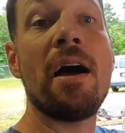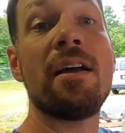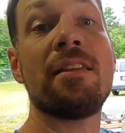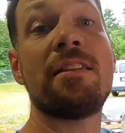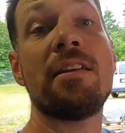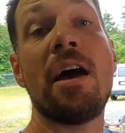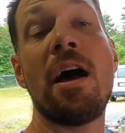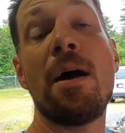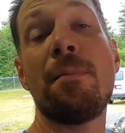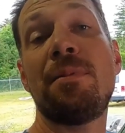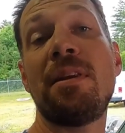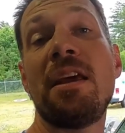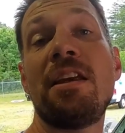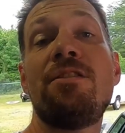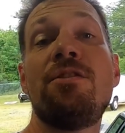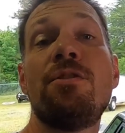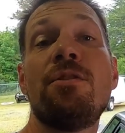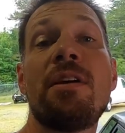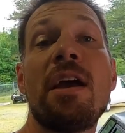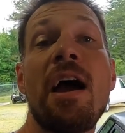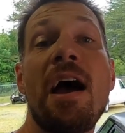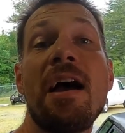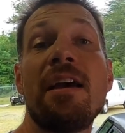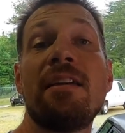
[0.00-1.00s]
uh, to update
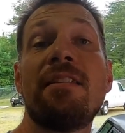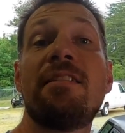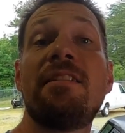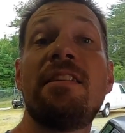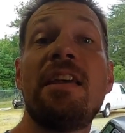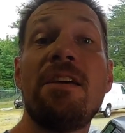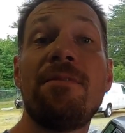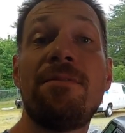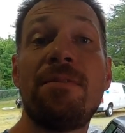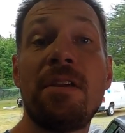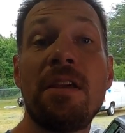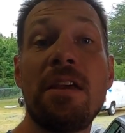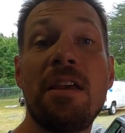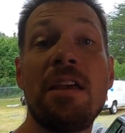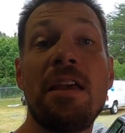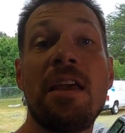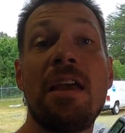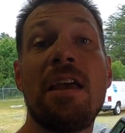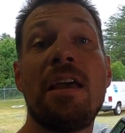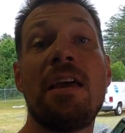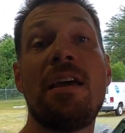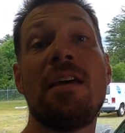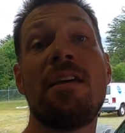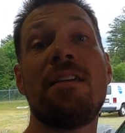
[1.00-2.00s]
you guys, Tiffany
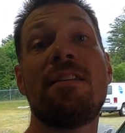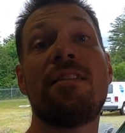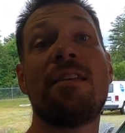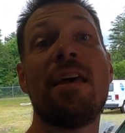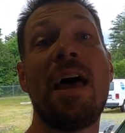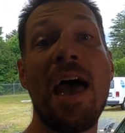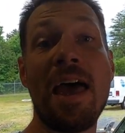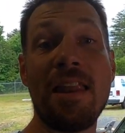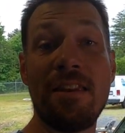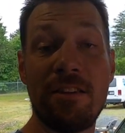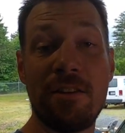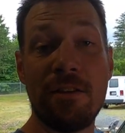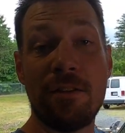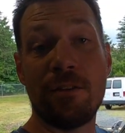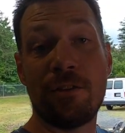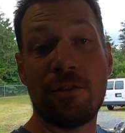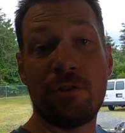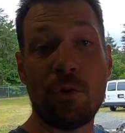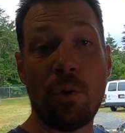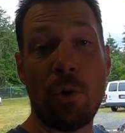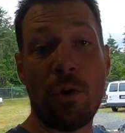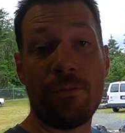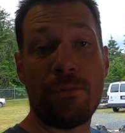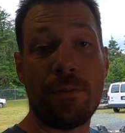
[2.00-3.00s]
is heading to the
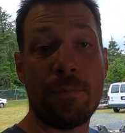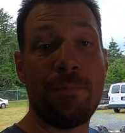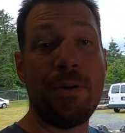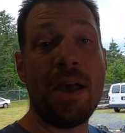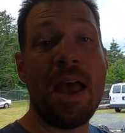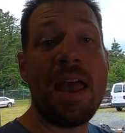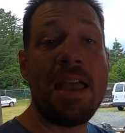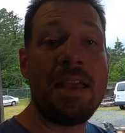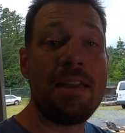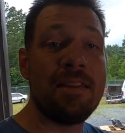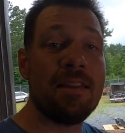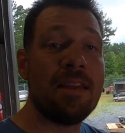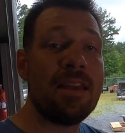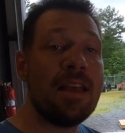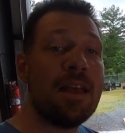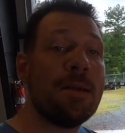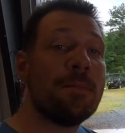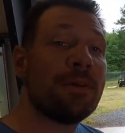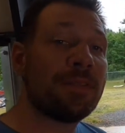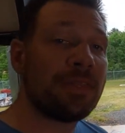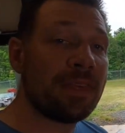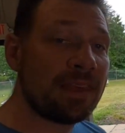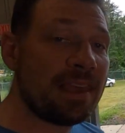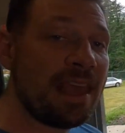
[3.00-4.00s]
store for paint,
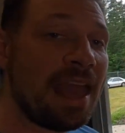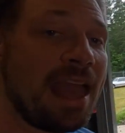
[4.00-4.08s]
but the